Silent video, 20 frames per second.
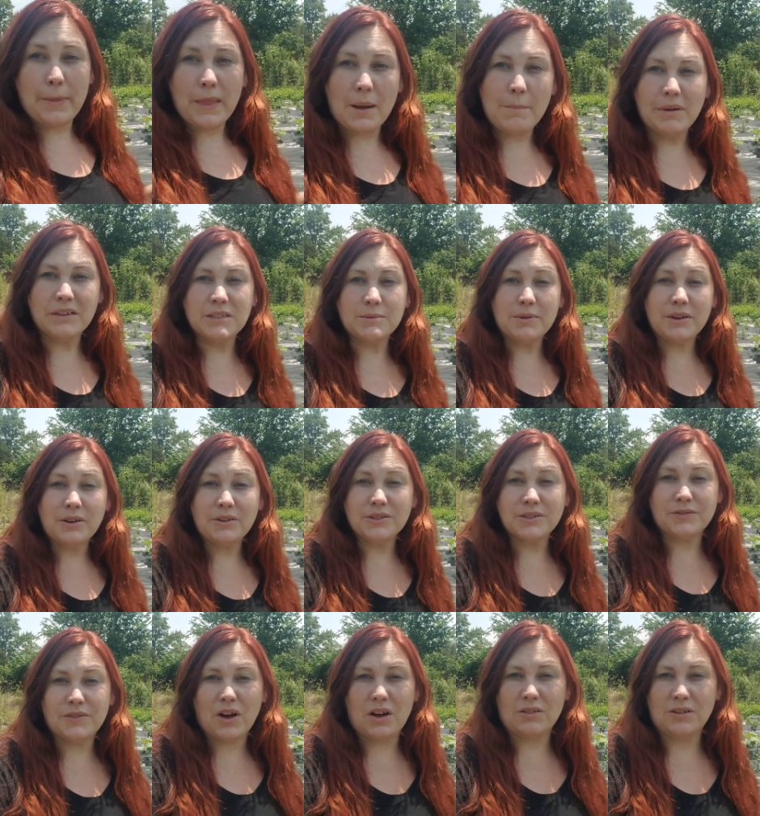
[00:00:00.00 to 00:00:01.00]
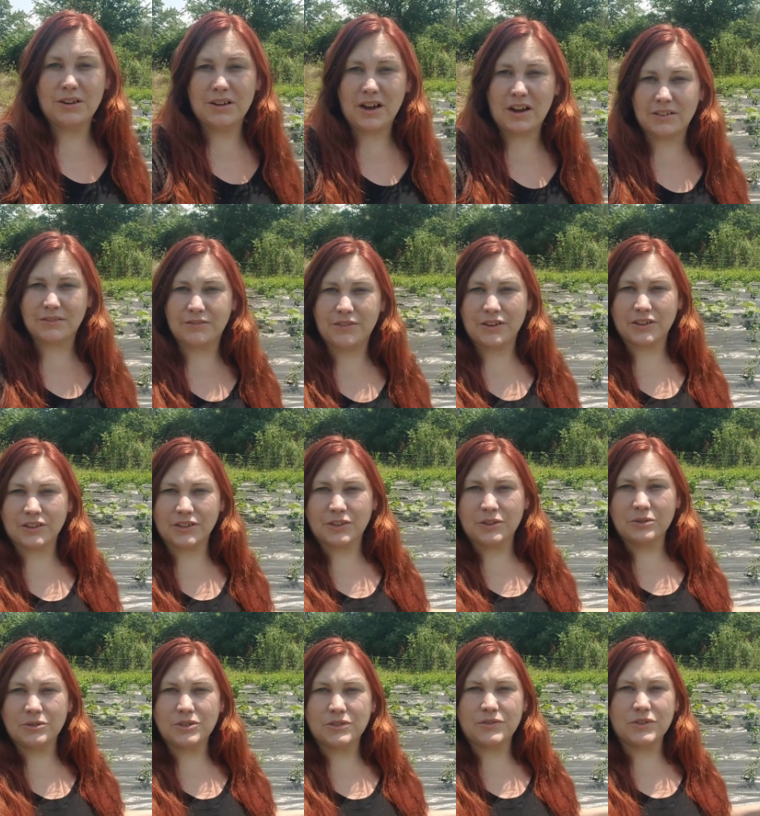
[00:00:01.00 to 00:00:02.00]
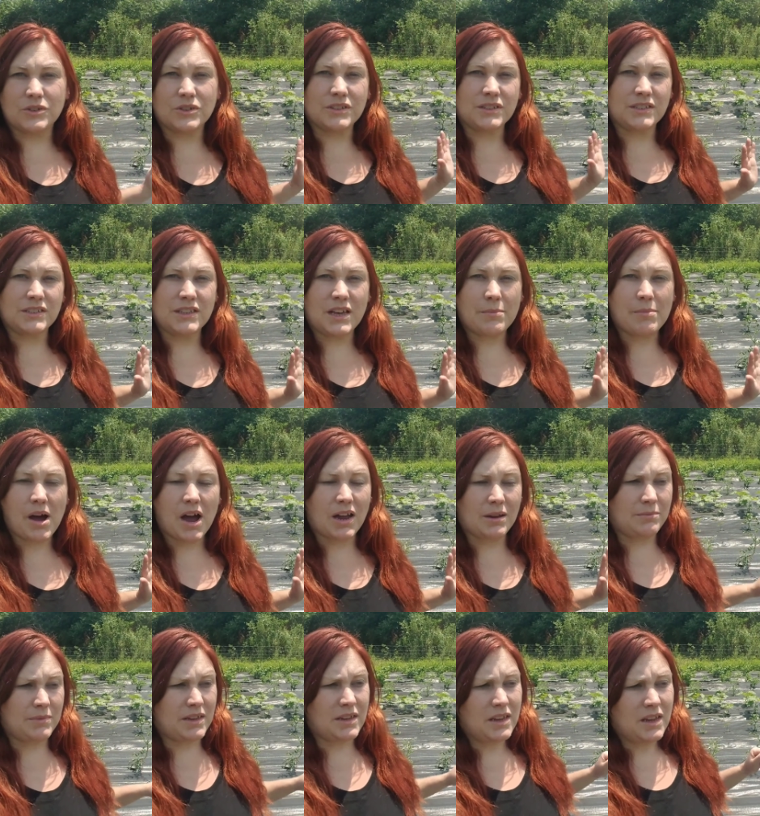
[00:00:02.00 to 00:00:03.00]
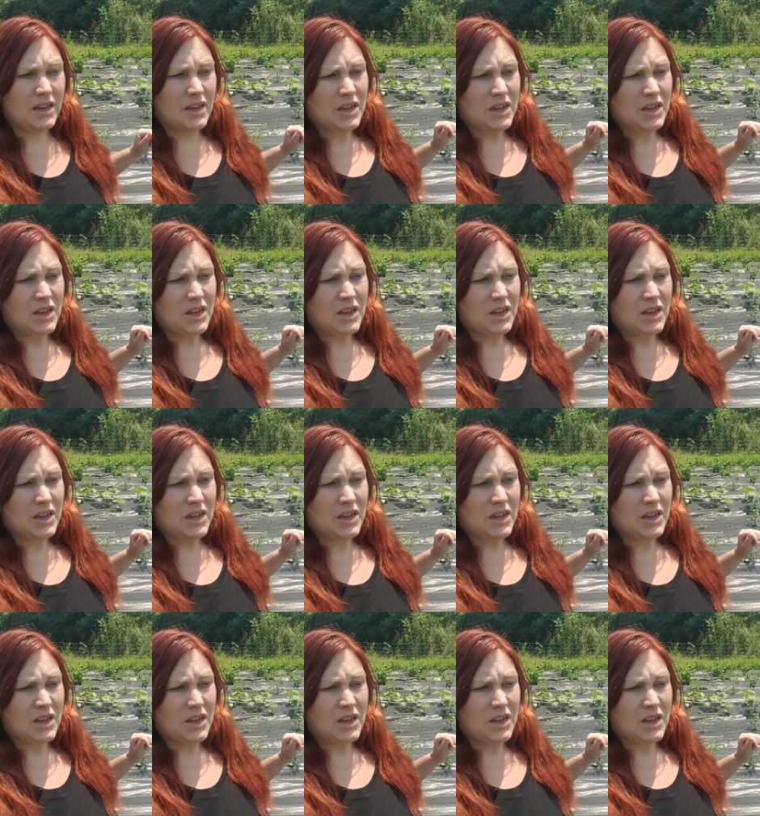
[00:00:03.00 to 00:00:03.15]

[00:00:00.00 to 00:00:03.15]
My tomatoes have already gotten fairly huge, if you can see that behind me,